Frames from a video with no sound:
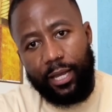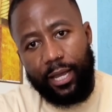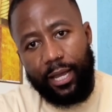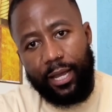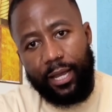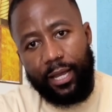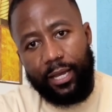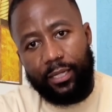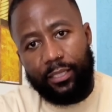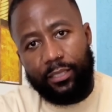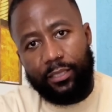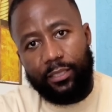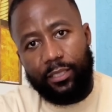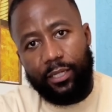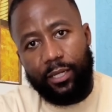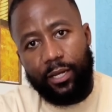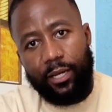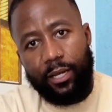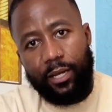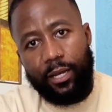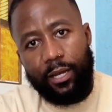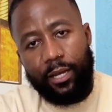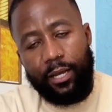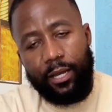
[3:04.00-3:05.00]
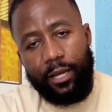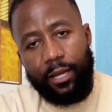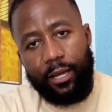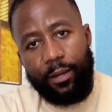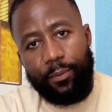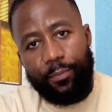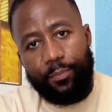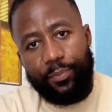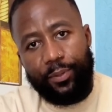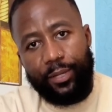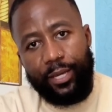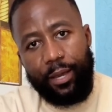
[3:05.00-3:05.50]
and
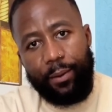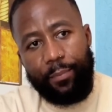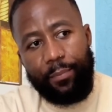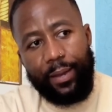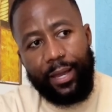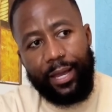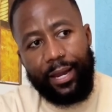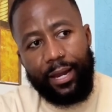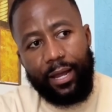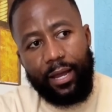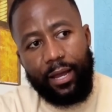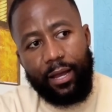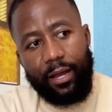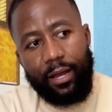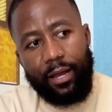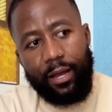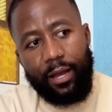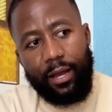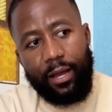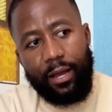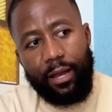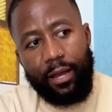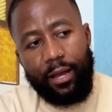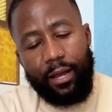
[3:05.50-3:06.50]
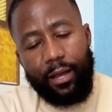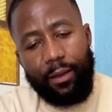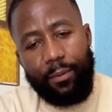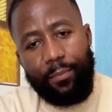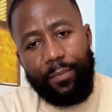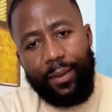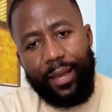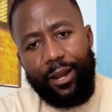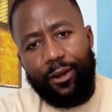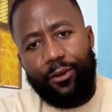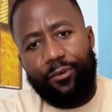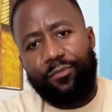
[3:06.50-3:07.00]
be a man
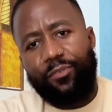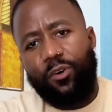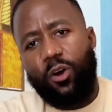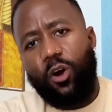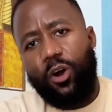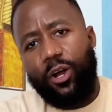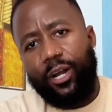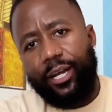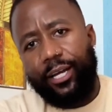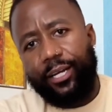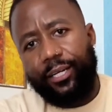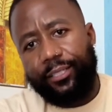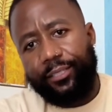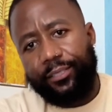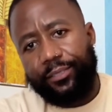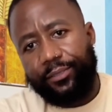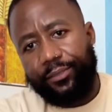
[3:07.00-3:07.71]
of honor,